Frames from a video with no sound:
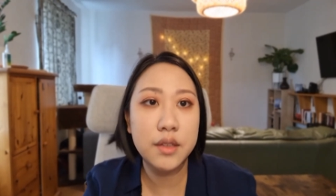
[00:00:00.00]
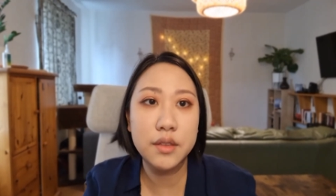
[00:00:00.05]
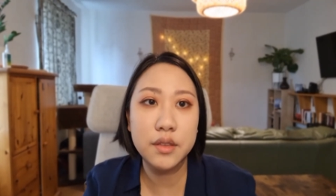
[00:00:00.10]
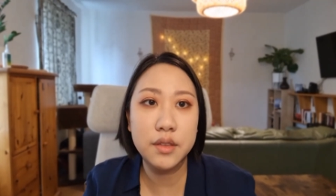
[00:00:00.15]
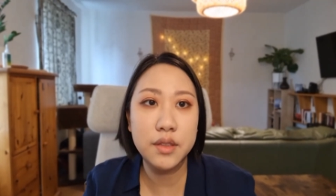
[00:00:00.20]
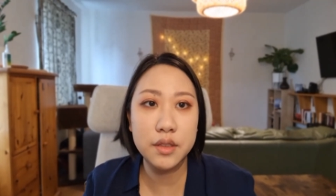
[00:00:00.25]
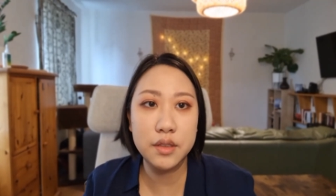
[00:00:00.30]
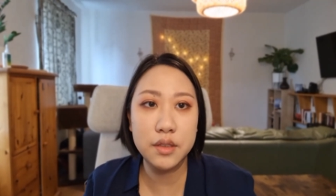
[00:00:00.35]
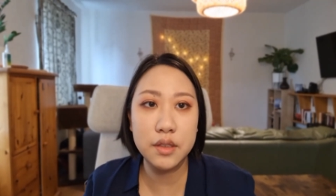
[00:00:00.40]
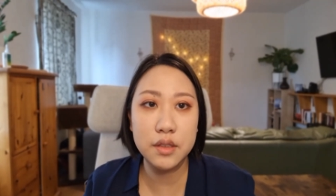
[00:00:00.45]

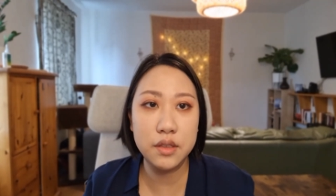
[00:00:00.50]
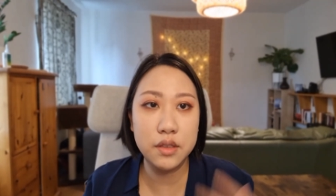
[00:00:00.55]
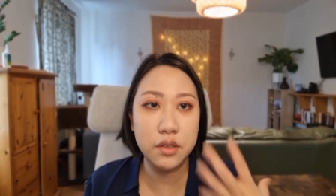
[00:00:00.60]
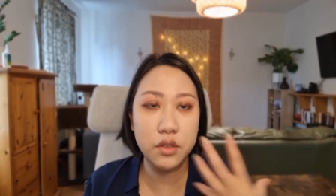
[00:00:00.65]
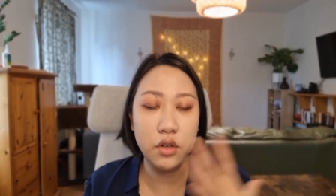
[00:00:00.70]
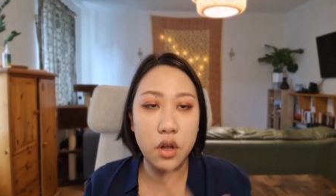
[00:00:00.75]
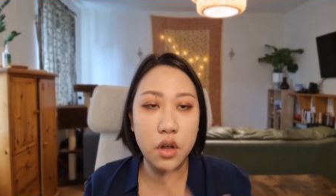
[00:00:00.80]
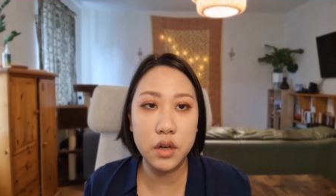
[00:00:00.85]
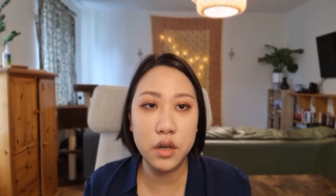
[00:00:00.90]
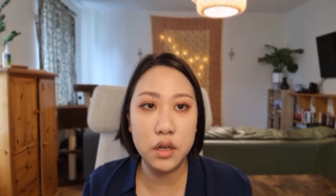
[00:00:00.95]
this is
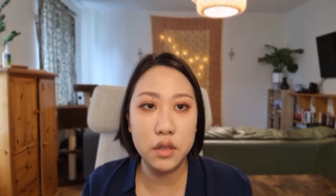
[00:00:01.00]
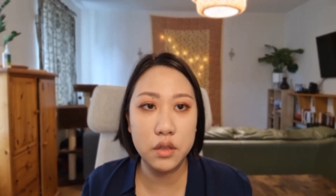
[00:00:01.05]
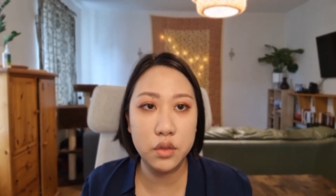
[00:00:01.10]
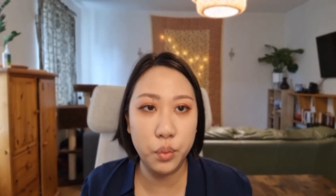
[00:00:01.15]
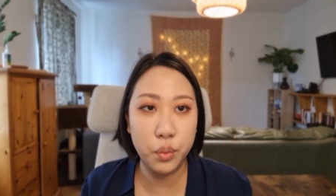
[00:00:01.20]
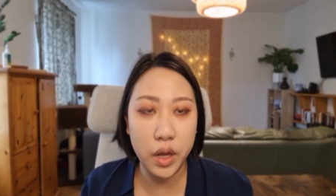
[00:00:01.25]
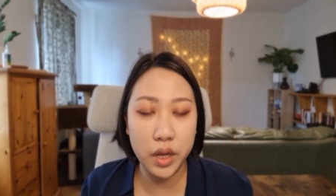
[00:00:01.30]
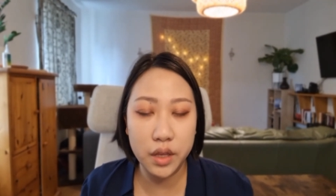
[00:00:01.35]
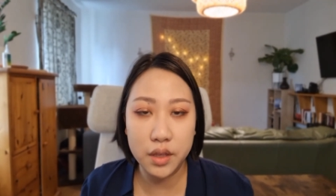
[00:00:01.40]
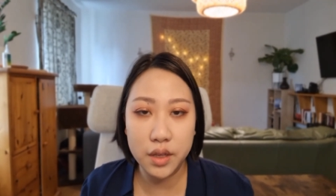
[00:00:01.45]
not the
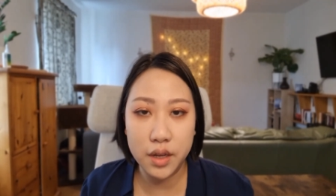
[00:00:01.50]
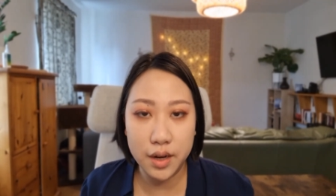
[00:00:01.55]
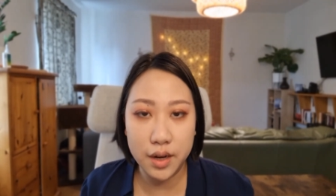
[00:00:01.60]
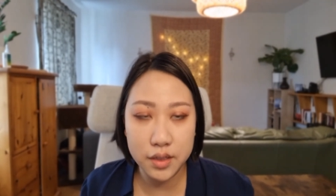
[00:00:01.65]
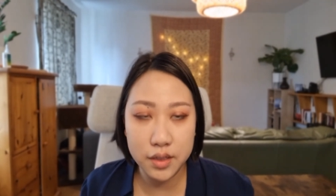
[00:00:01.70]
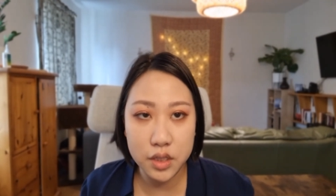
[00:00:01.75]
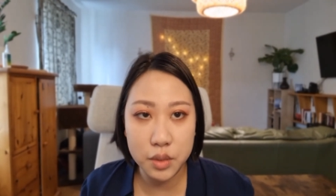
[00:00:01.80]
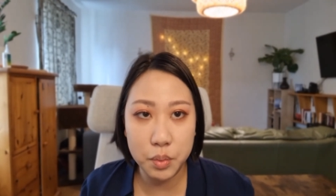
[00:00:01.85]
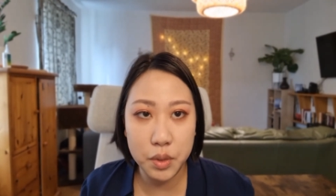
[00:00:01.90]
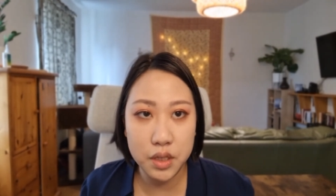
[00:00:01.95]
way that I
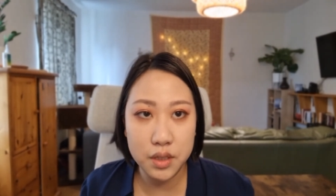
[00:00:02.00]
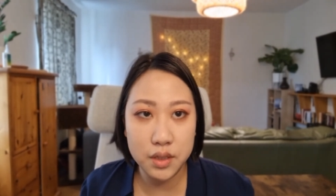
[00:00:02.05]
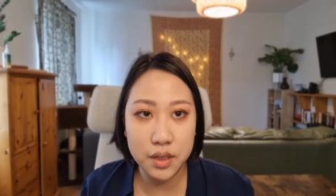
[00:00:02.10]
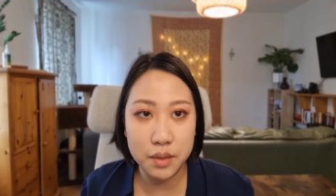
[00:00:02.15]
speak.